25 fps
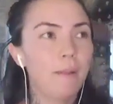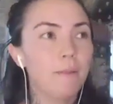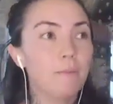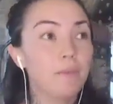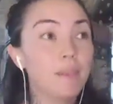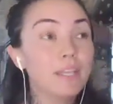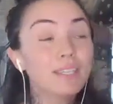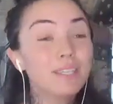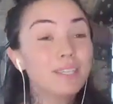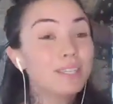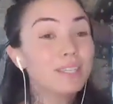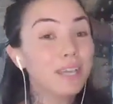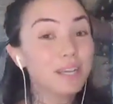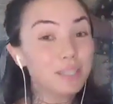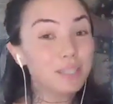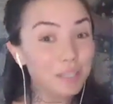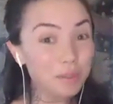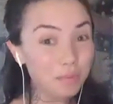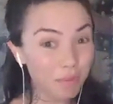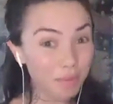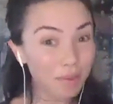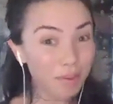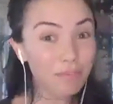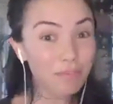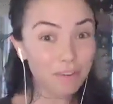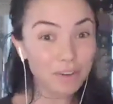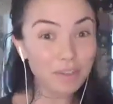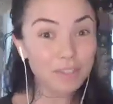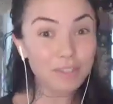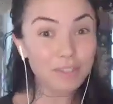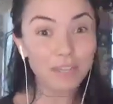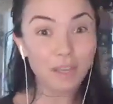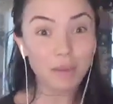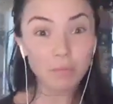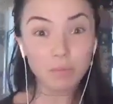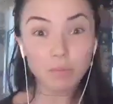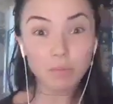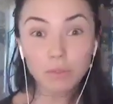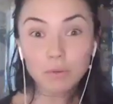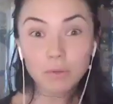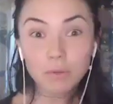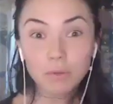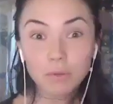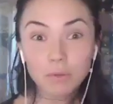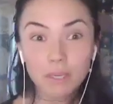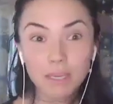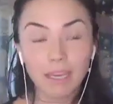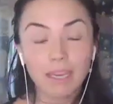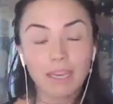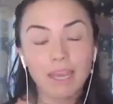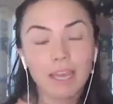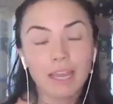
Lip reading: This is actually my first time doing it.